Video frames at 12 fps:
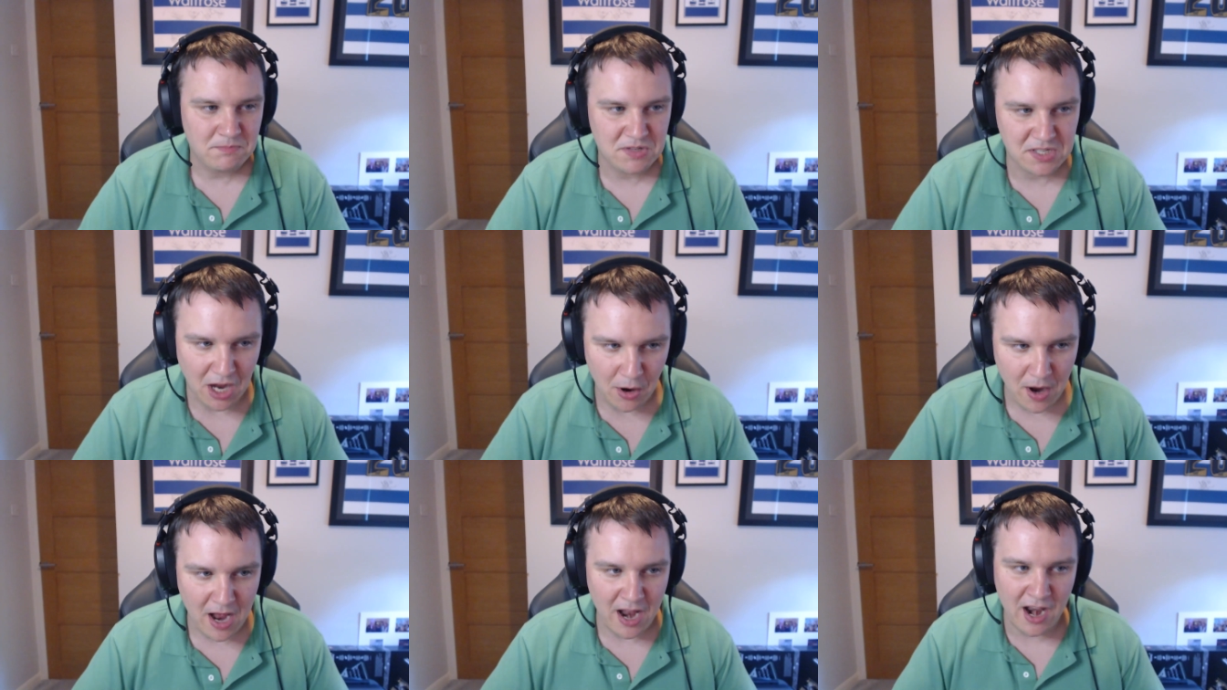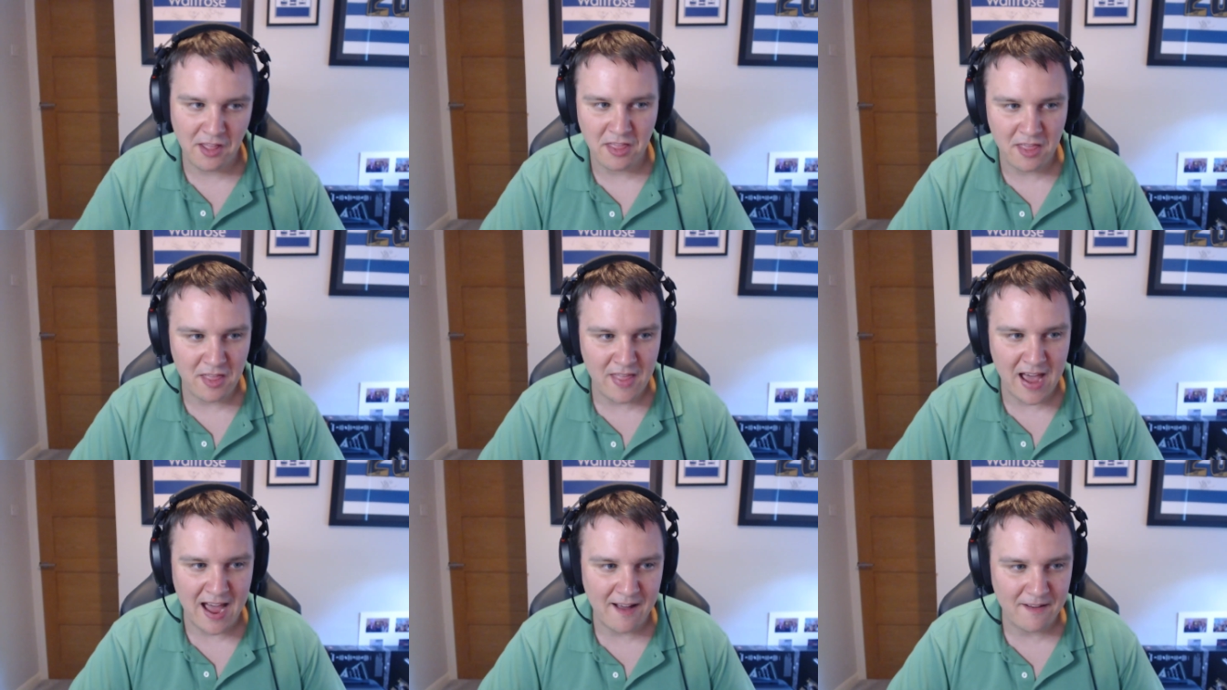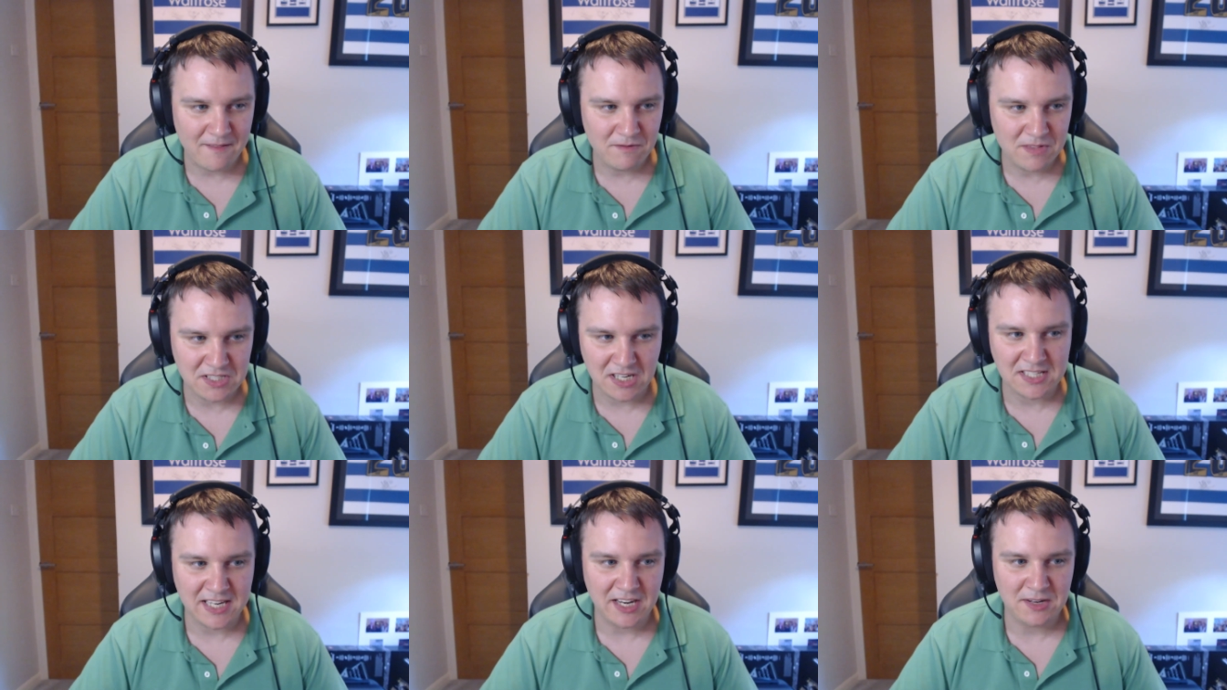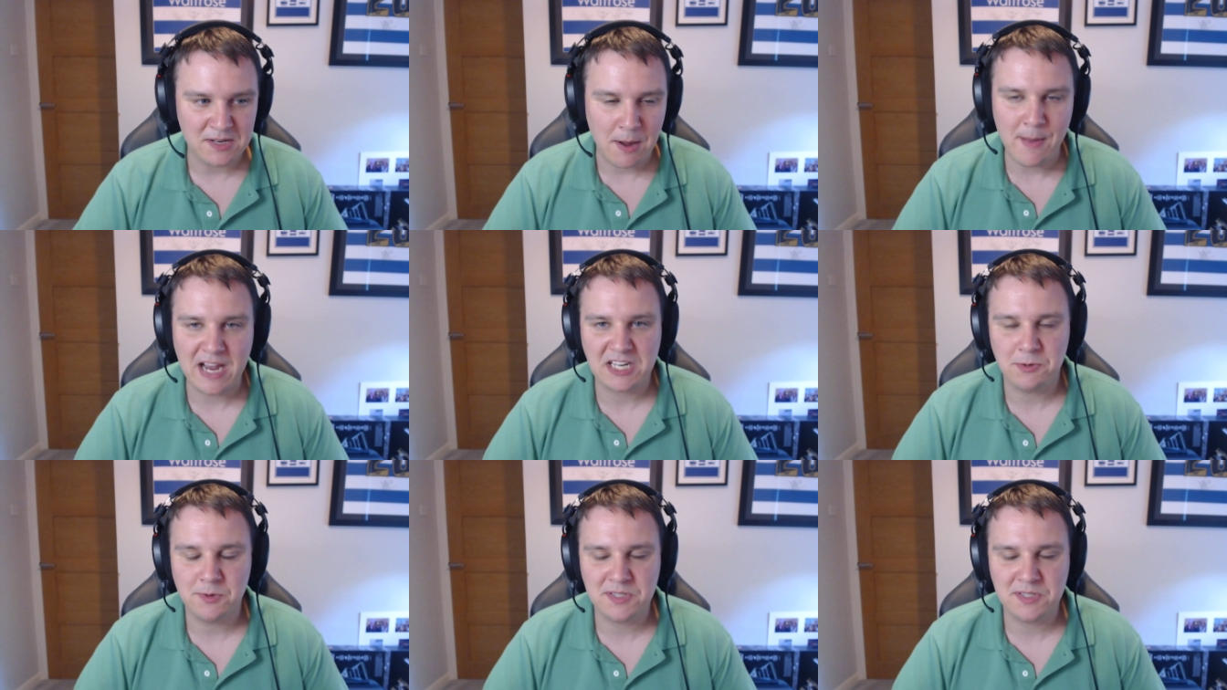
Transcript: So, and other than that, it's going to take you a maximum